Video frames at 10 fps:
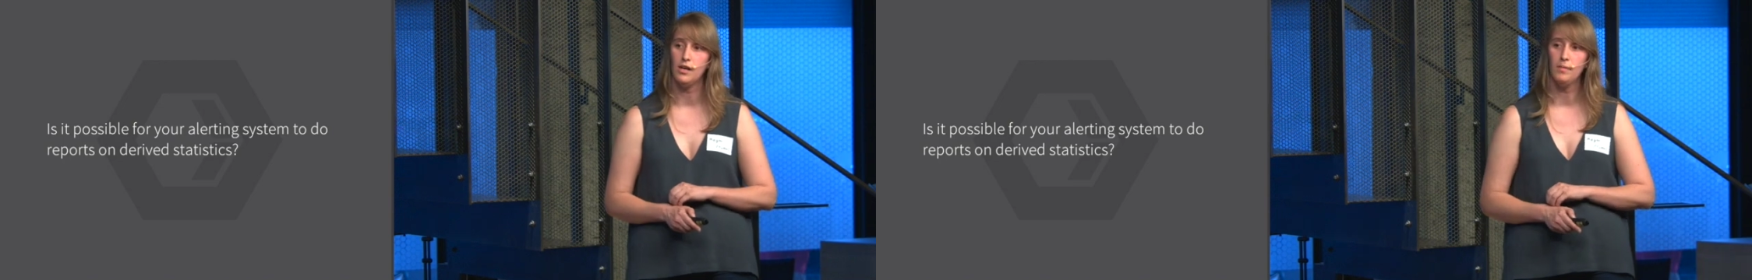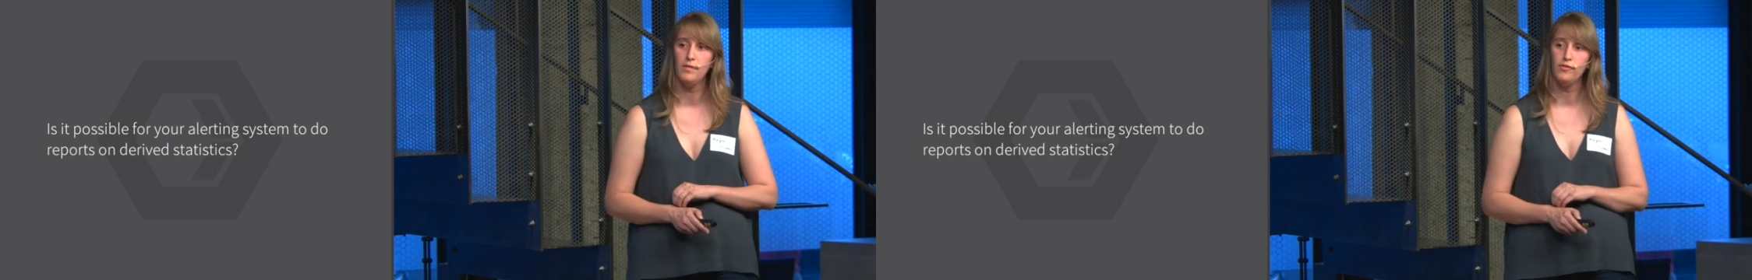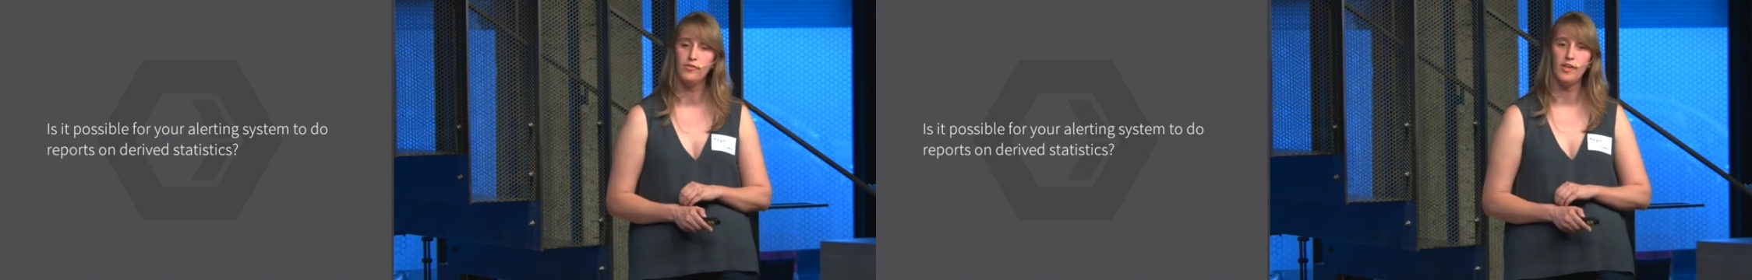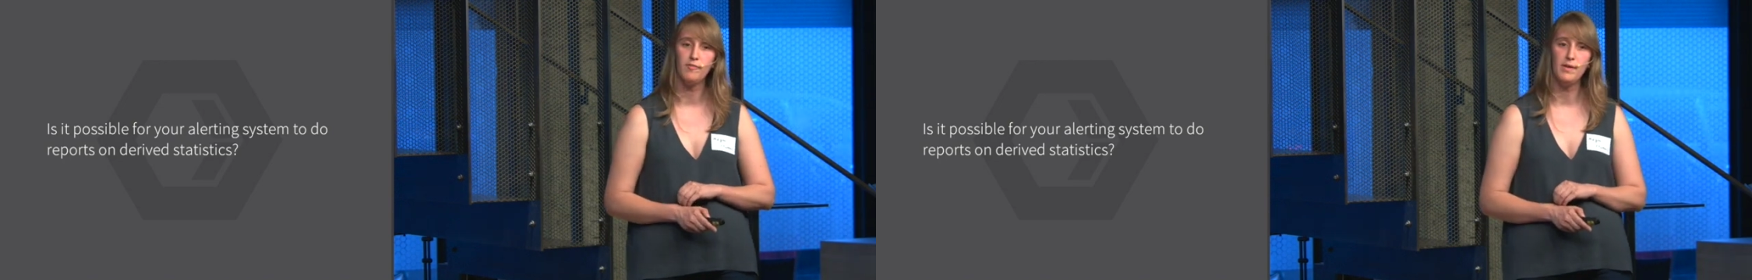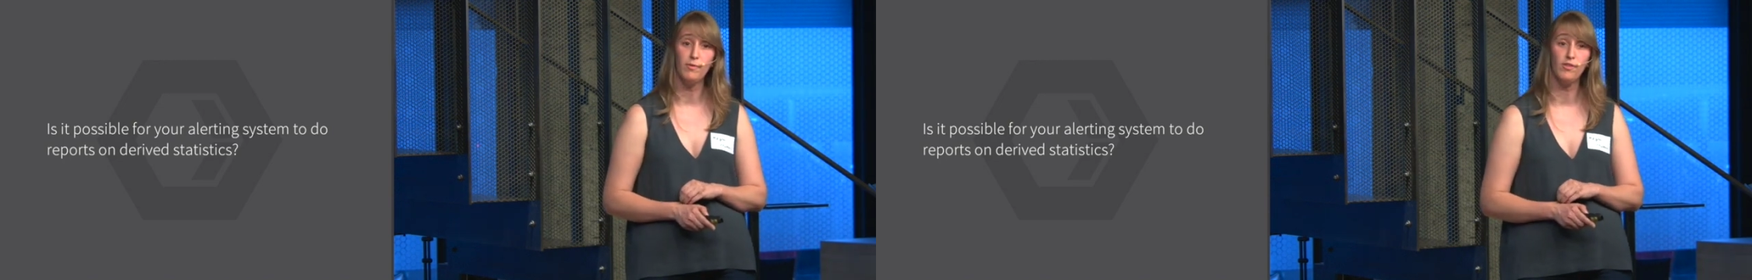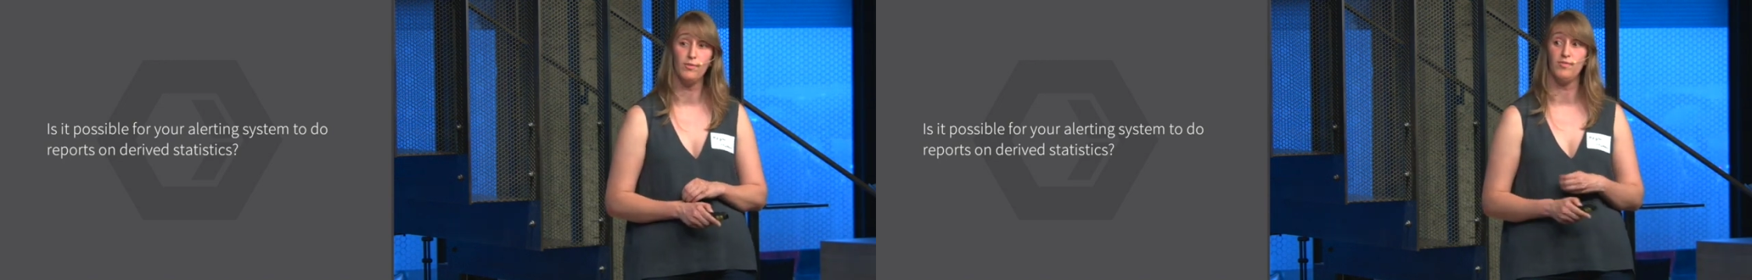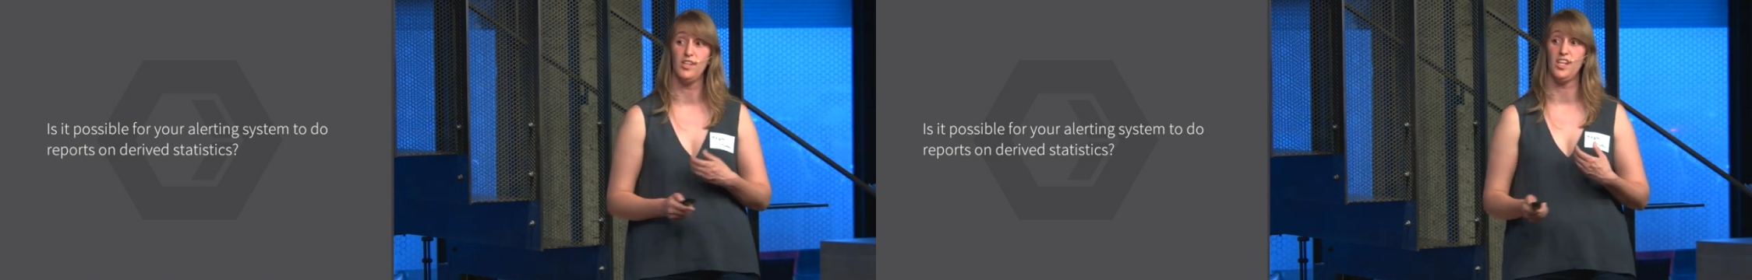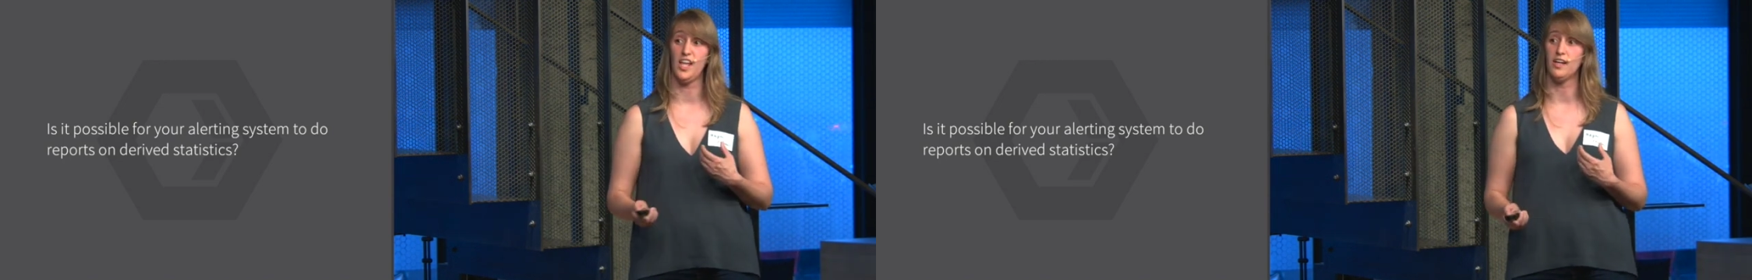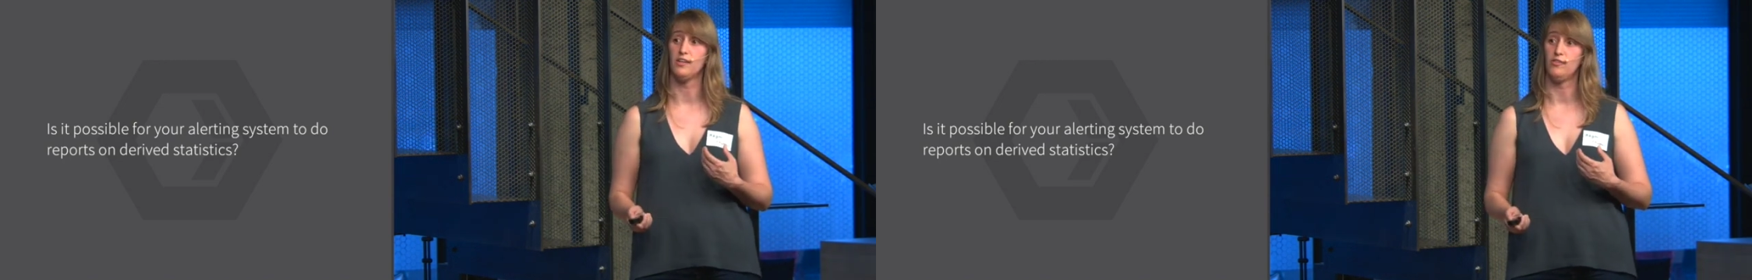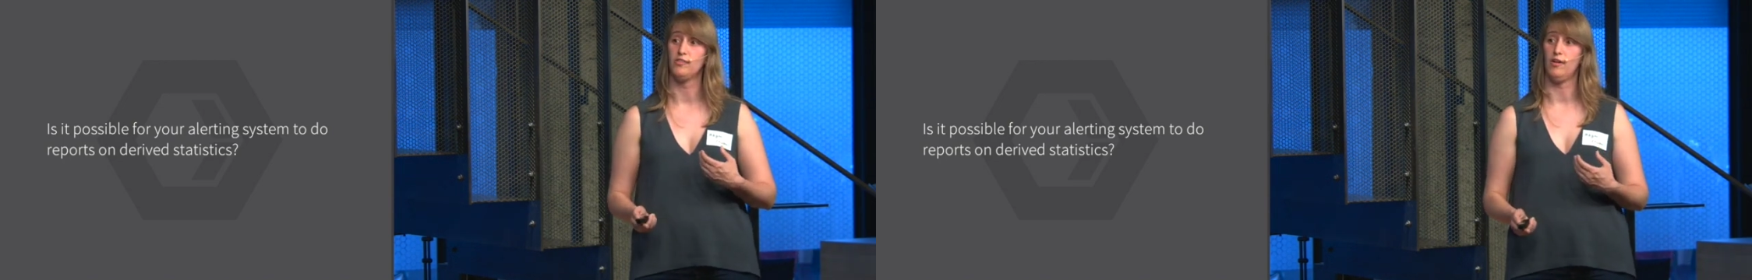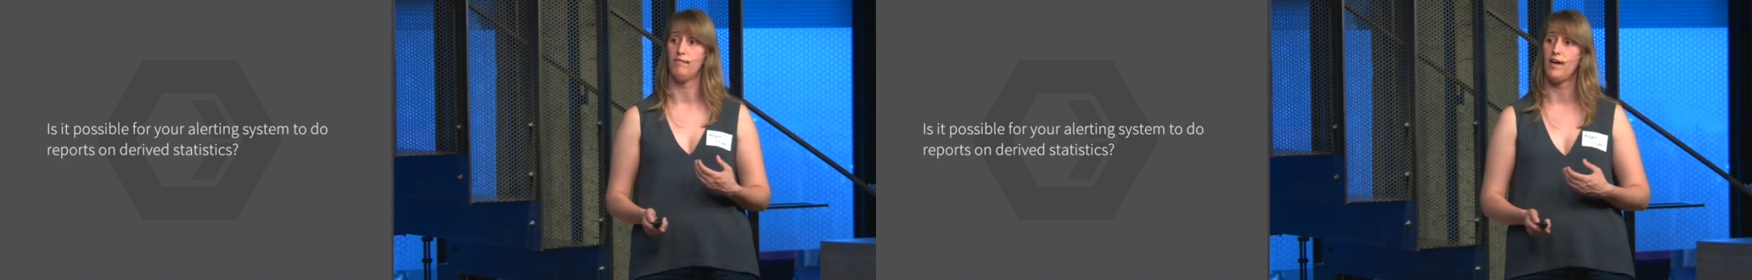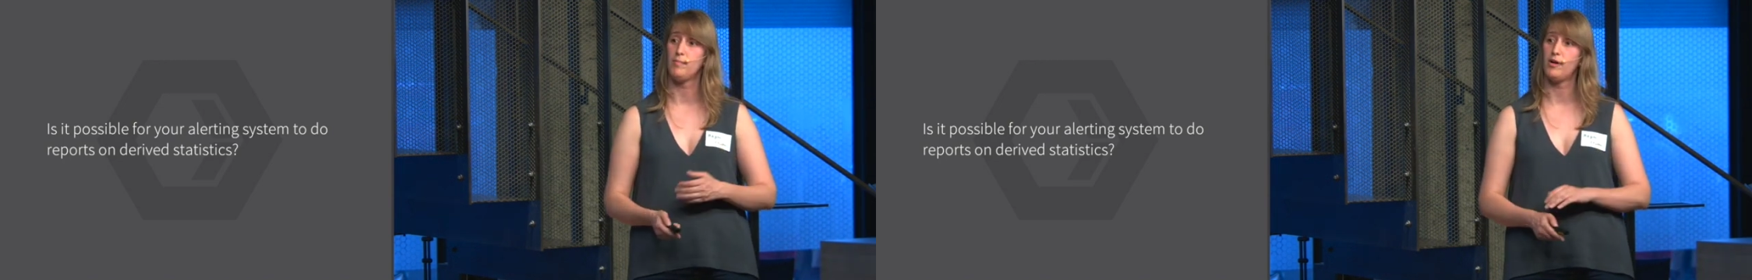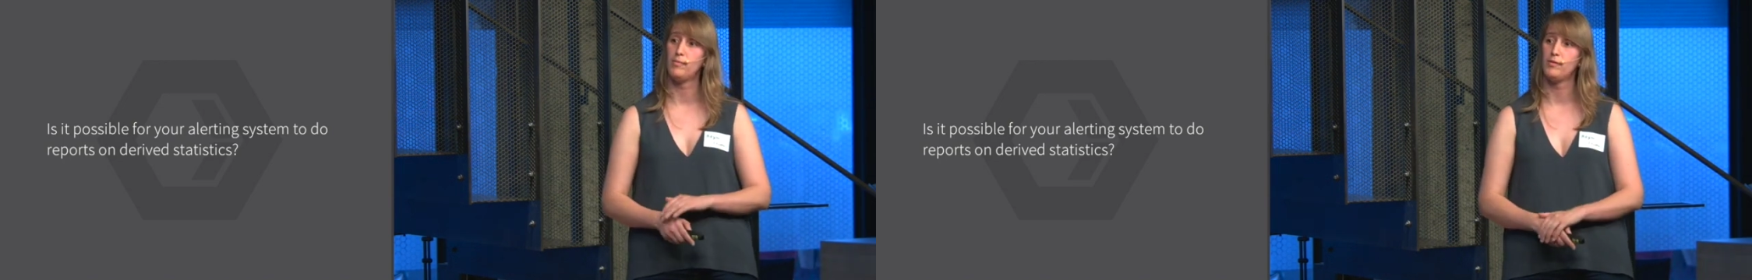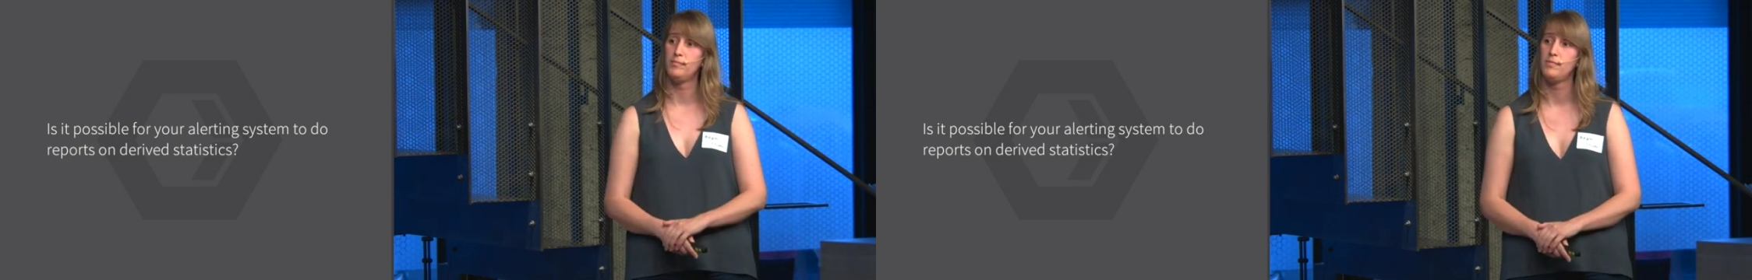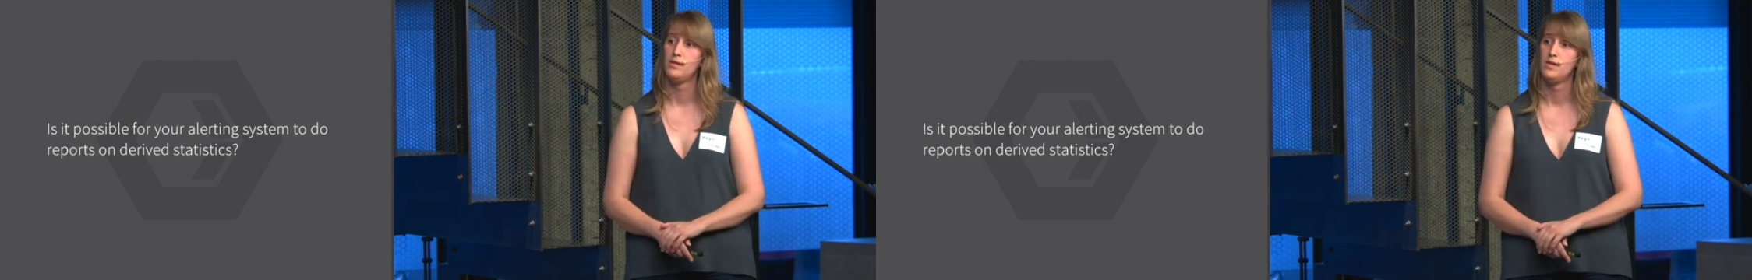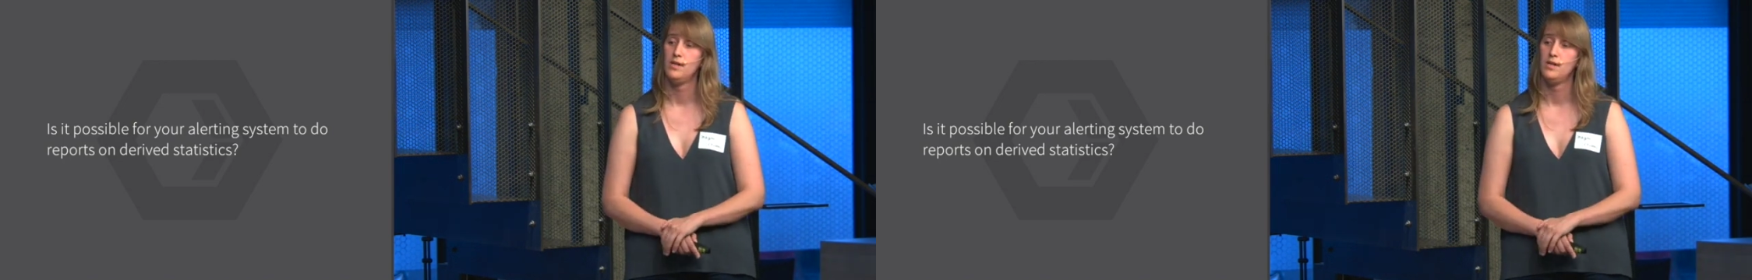And there's a set of people that would really like us to solve that problem.